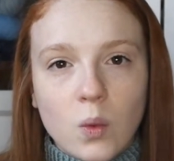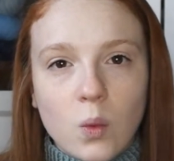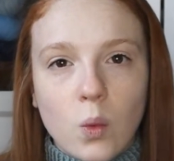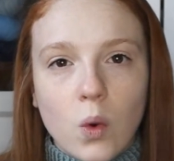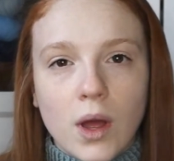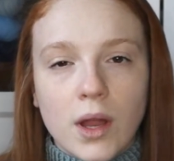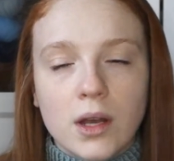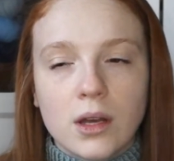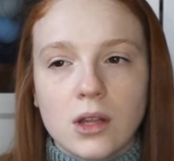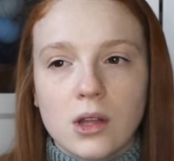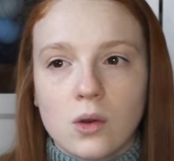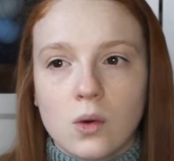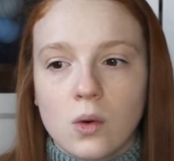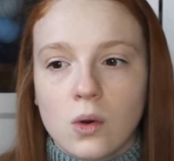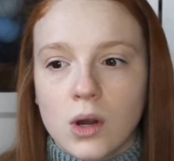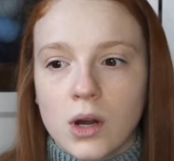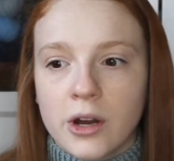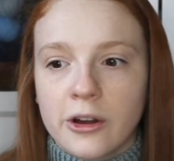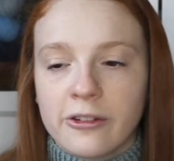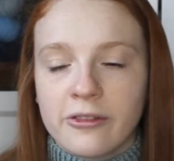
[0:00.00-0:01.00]
what
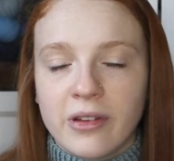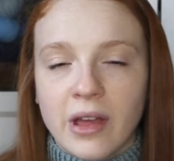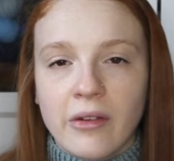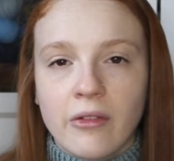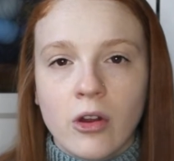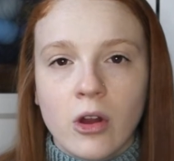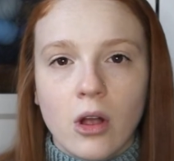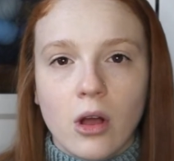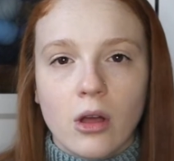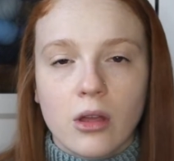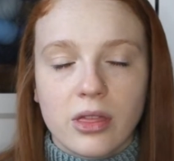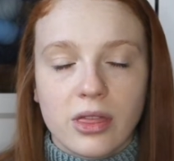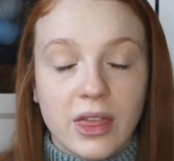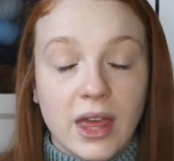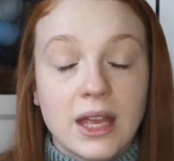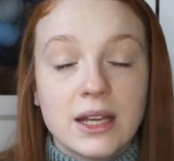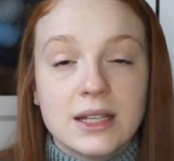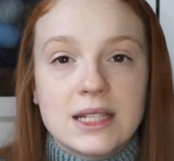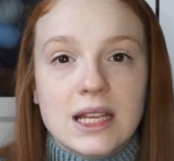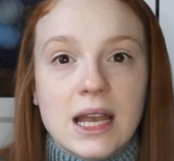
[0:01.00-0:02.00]
your favorite
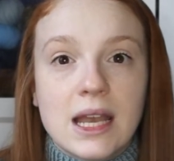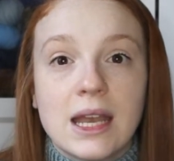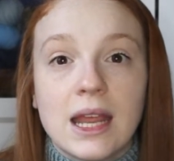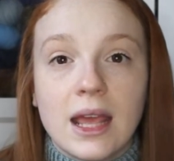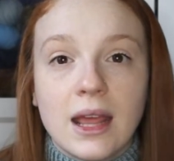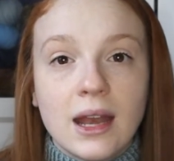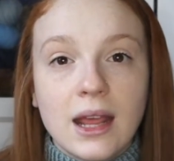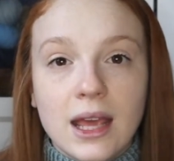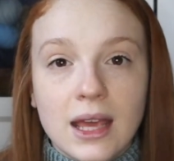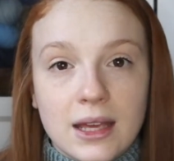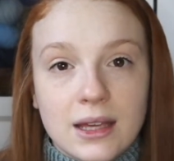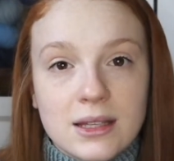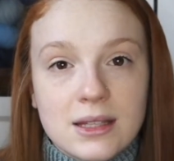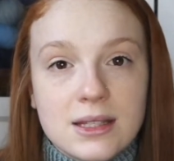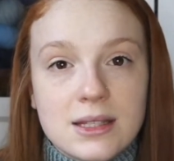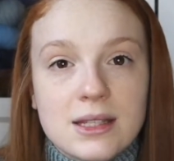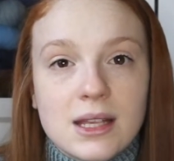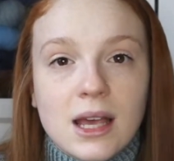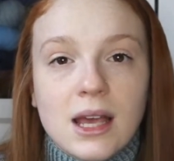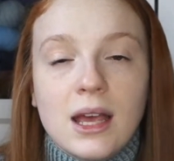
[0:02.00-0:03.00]
thing to knit
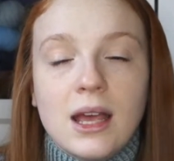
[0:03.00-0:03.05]
is.